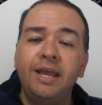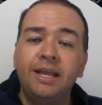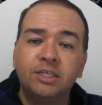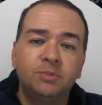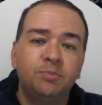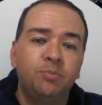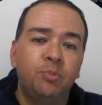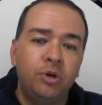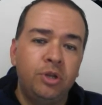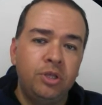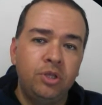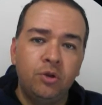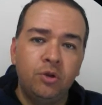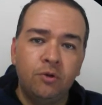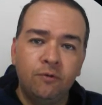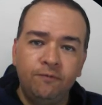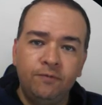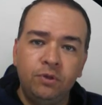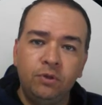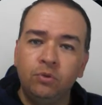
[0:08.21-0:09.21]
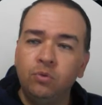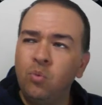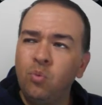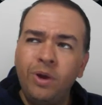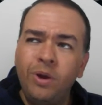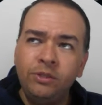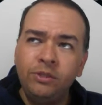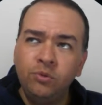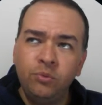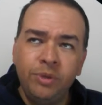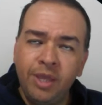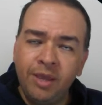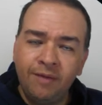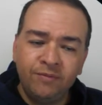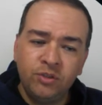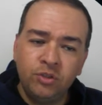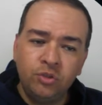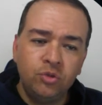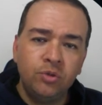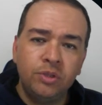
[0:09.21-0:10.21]
expert in your field. Why do we
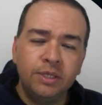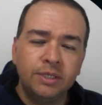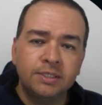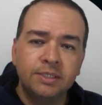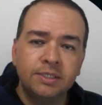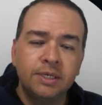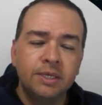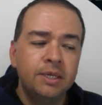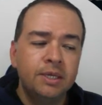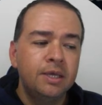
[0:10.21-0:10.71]
have to do this?